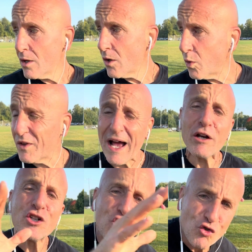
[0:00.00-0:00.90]
without
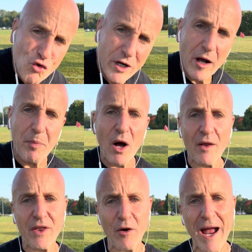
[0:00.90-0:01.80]
intruding
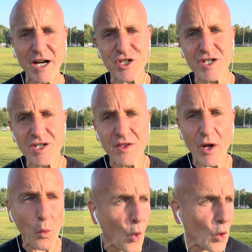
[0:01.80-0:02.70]
upon their actions and
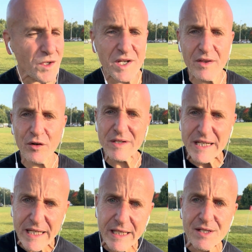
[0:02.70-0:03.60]
their words and their
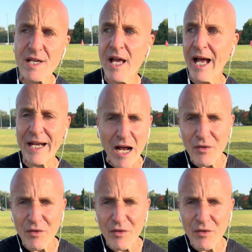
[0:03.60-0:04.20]
deeds and how